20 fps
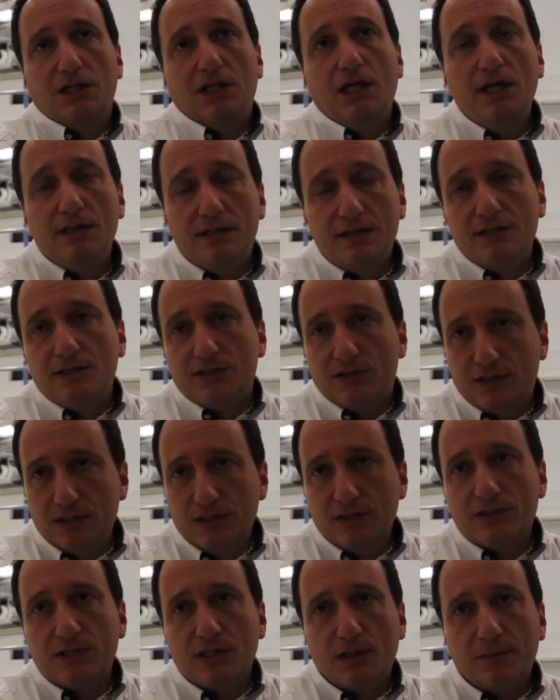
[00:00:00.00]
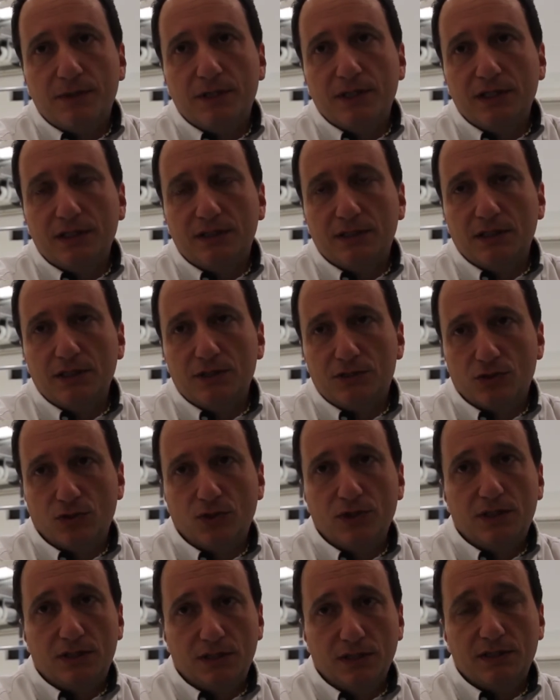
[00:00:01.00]
It is still summer in Italy, so
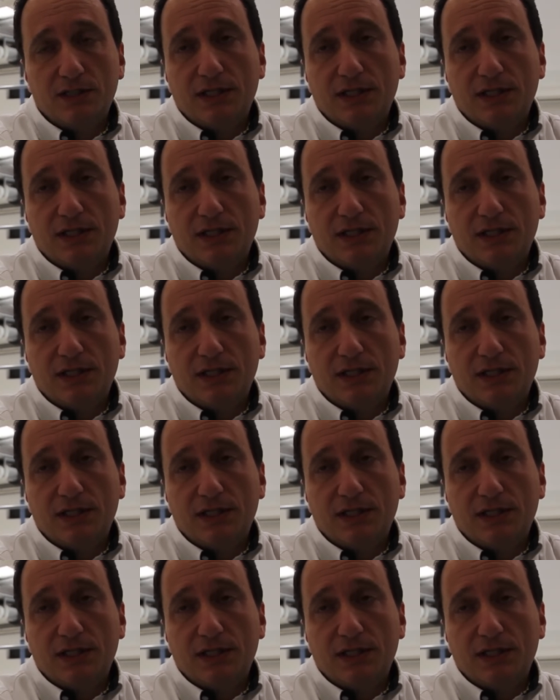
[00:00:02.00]
it